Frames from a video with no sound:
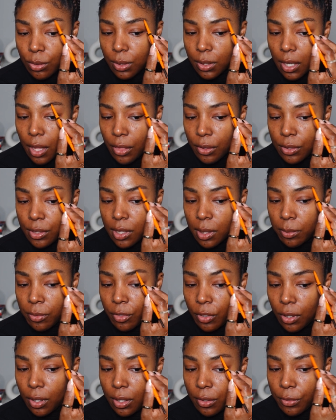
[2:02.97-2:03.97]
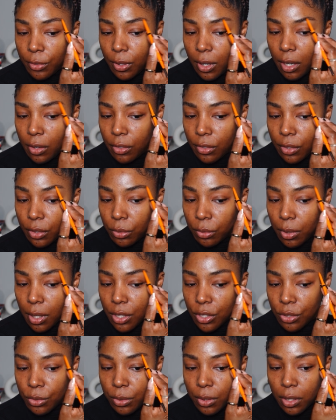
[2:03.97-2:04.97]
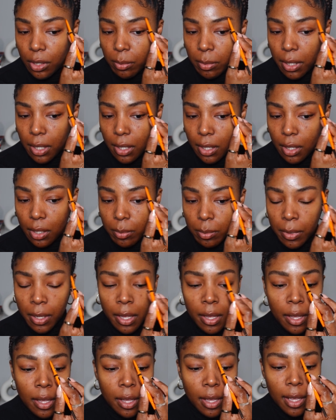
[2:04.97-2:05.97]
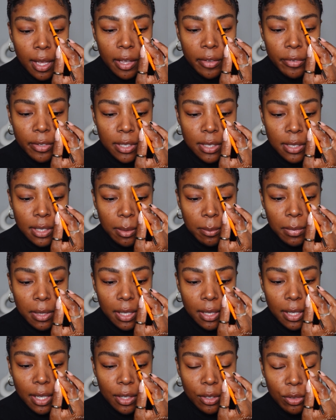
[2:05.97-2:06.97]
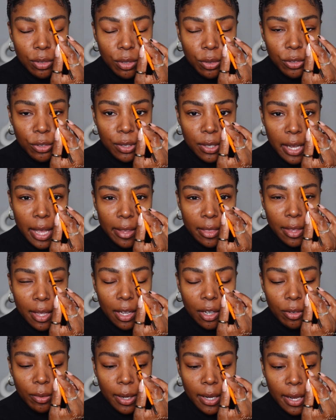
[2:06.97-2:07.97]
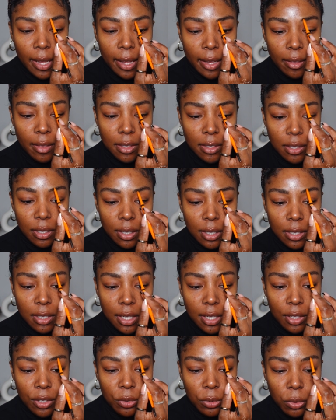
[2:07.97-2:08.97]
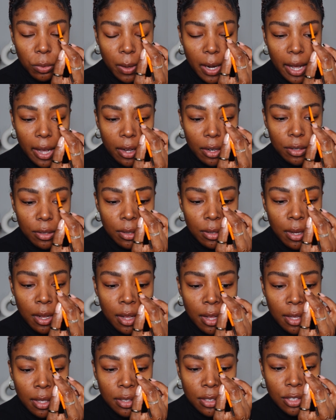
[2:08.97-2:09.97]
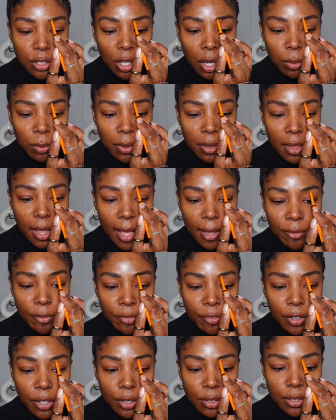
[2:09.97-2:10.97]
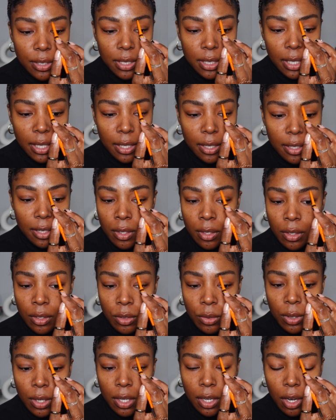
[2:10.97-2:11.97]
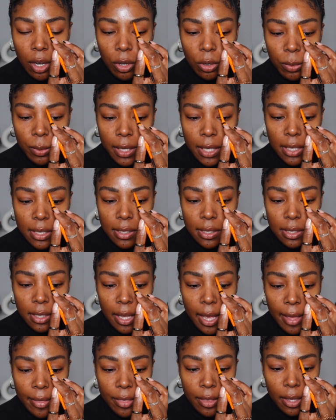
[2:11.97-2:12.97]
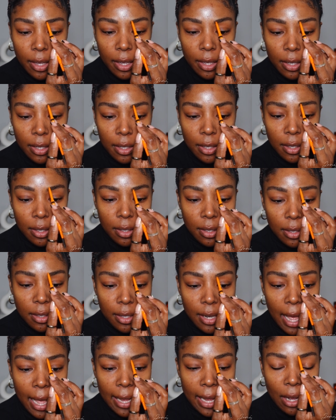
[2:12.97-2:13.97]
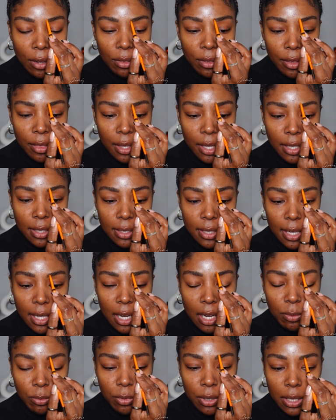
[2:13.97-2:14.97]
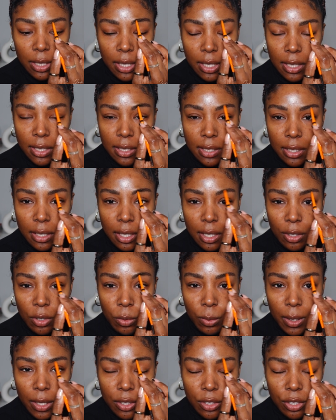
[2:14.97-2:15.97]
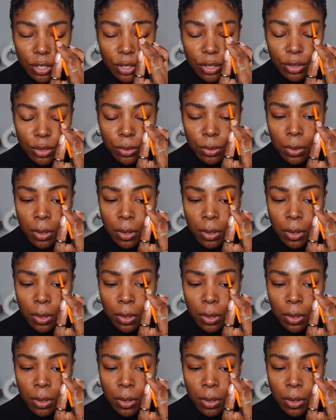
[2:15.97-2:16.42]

another tip for if you're ever in a rush doing your makeup, if it's something that you know you're not that great at, that's going to take you a while, start with that first. Like, you can always, at the end, knock out the things that come really easily and quick to you,